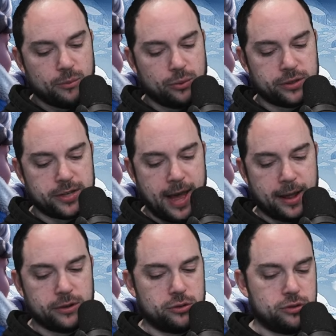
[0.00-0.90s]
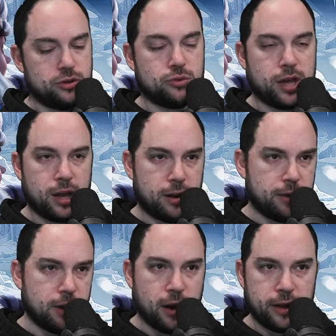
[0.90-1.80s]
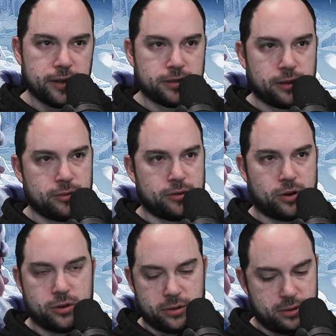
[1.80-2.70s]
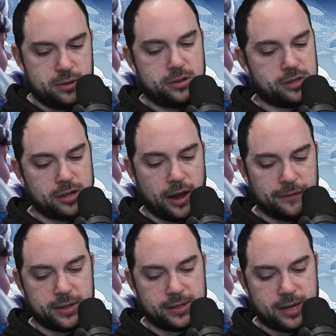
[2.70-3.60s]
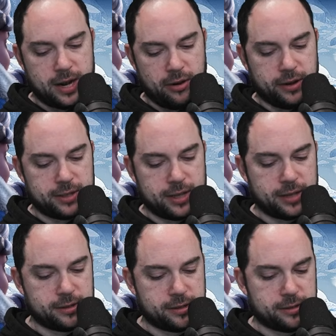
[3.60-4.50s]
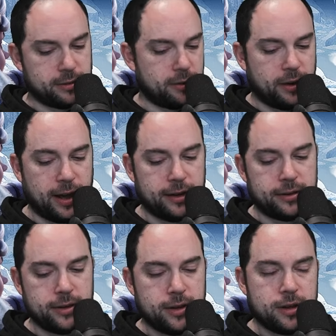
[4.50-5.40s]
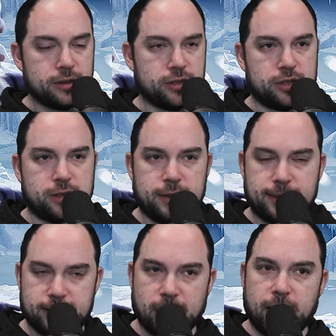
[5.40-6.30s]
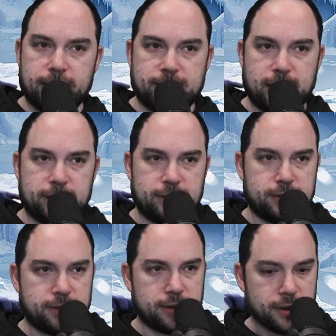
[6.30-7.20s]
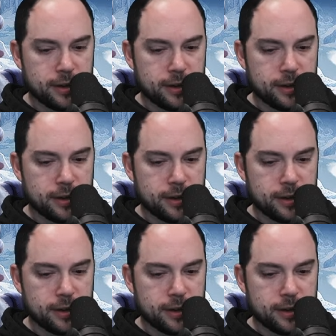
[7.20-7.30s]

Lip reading: Pretend, dude, you can't, none of this other stuff that's in here exists. Okay? Just, it does not exist.